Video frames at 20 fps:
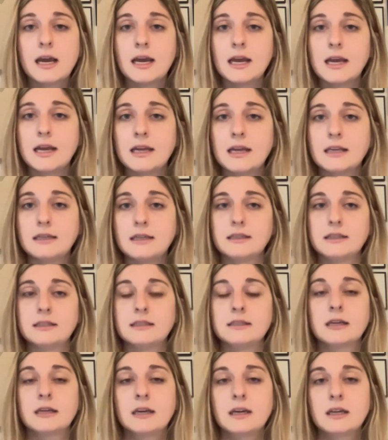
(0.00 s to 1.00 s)

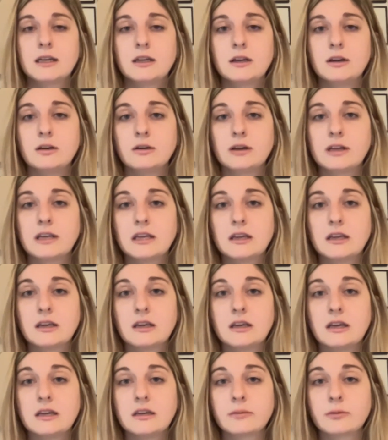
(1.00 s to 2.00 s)
and you know he
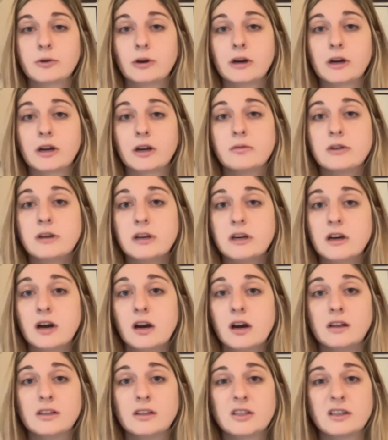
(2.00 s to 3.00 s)
he ended up going to community
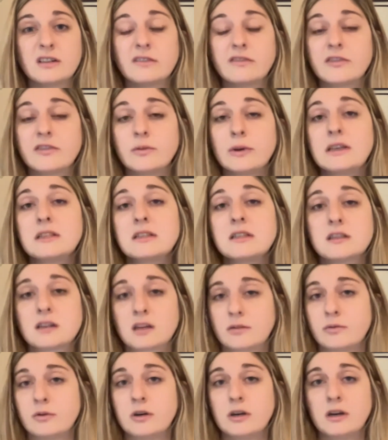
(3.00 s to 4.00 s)
college and a few weeks into
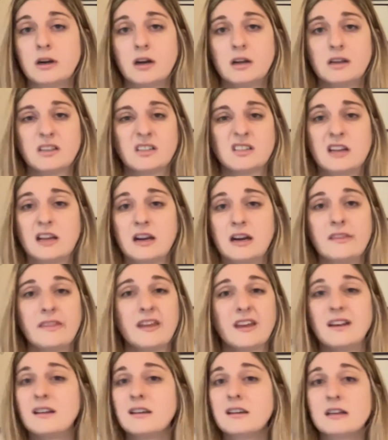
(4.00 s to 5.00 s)
community college decided
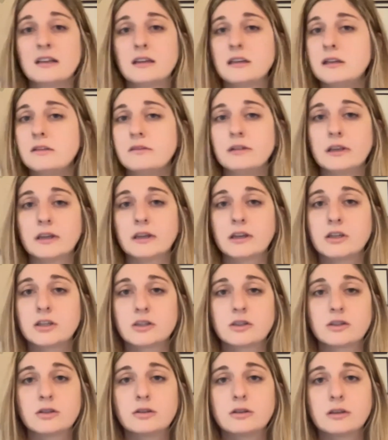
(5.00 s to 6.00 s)
that he really could
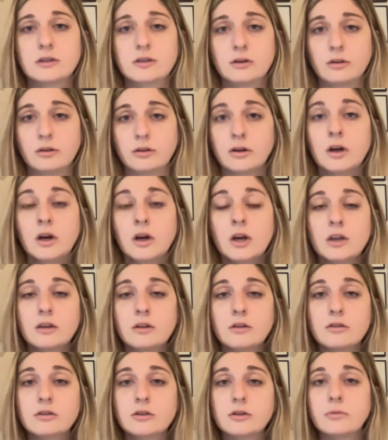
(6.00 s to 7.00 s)
just do this whole
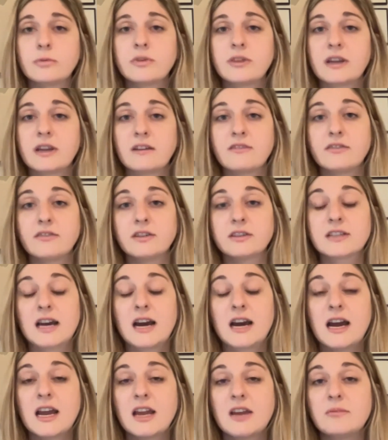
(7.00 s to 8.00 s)
youtube thing full
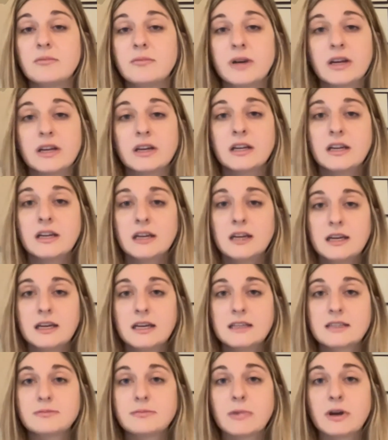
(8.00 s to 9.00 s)
time but
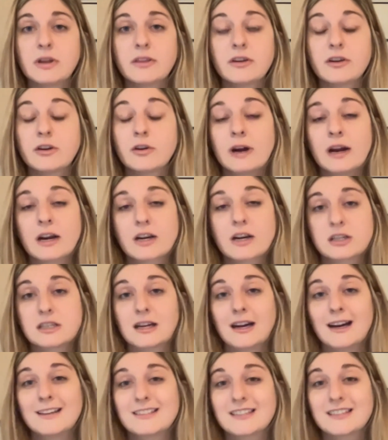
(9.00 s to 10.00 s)
his mother who actually
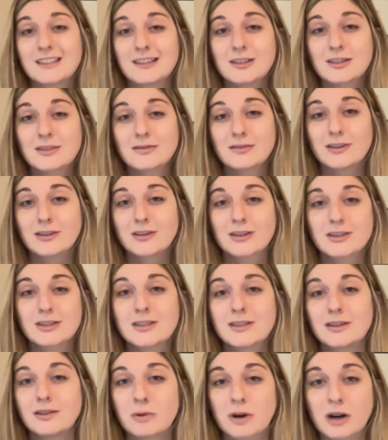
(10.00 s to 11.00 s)
got to interview because she
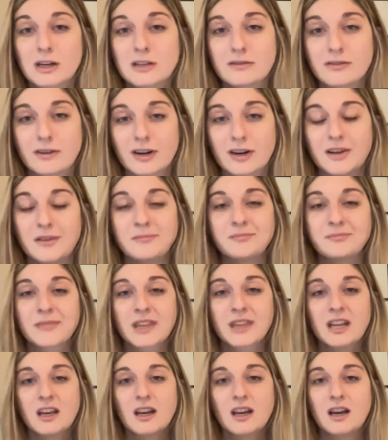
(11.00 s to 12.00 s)
still works for him
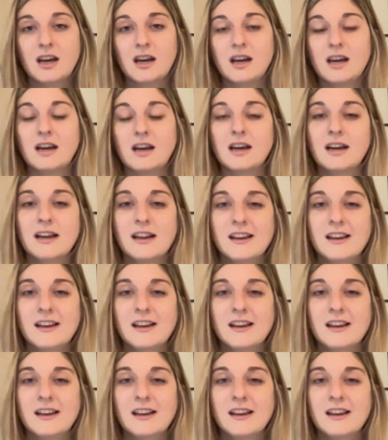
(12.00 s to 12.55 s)
uh,